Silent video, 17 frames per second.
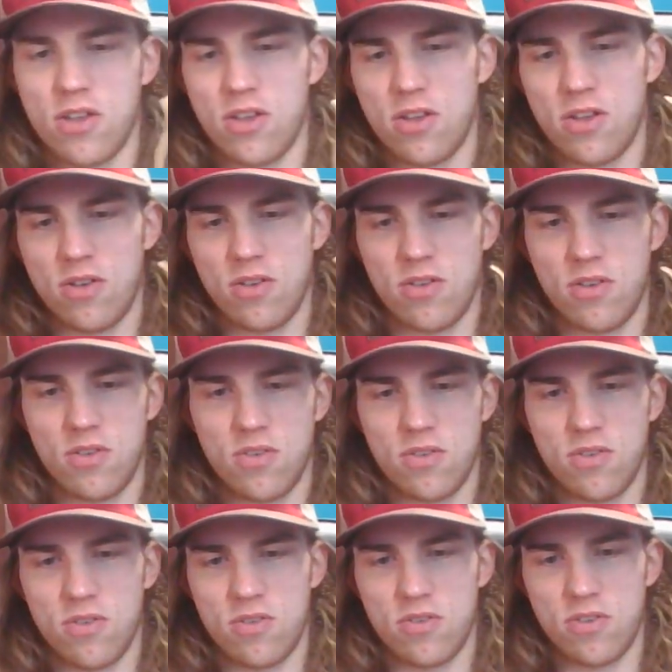
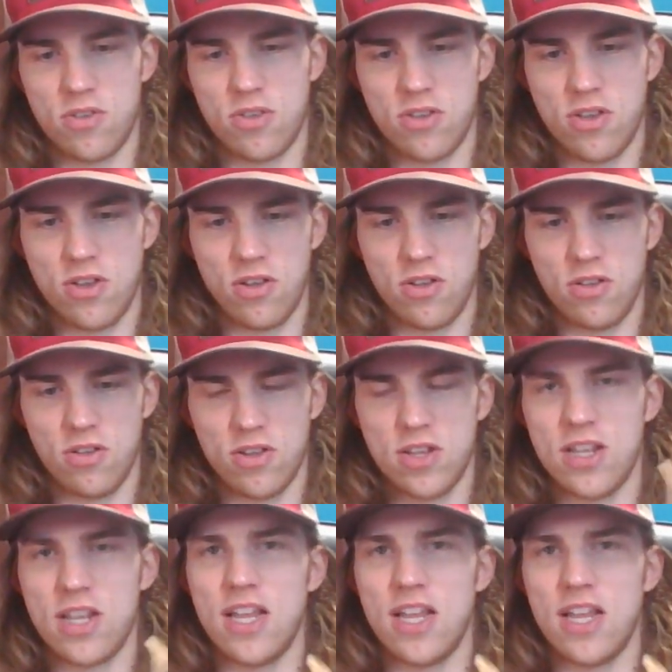Nobody speaks.